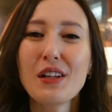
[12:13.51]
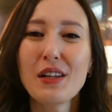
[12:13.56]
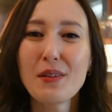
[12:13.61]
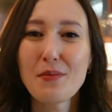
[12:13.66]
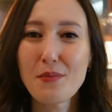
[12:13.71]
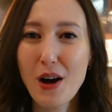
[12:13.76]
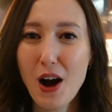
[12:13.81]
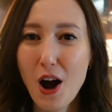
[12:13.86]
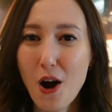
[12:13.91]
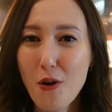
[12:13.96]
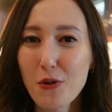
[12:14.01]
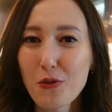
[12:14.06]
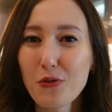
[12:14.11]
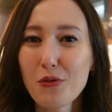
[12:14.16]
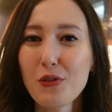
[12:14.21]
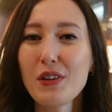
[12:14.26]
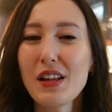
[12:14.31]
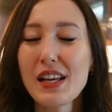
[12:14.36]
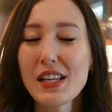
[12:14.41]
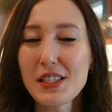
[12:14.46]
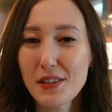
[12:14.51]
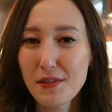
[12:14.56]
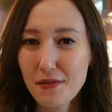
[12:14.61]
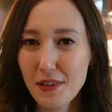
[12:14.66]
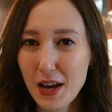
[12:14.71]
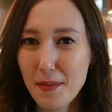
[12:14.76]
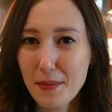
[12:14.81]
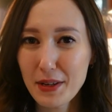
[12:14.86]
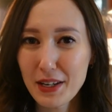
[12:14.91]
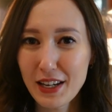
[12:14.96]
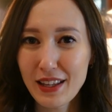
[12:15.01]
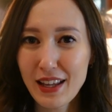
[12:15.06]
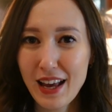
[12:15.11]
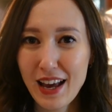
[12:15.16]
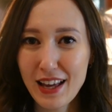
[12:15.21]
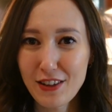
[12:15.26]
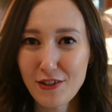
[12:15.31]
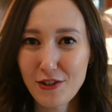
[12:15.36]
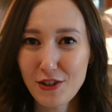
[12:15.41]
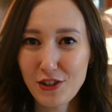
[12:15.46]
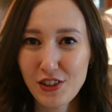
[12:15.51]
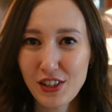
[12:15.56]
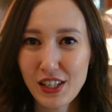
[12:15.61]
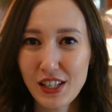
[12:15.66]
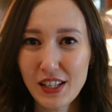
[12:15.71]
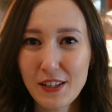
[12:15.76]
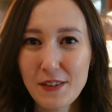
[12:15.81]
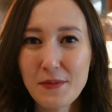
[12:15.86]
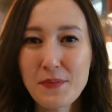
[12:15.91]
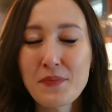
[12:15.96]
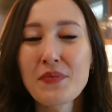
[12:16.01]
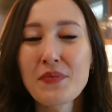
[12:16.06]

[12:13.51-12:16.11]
and powerful as feminine energy.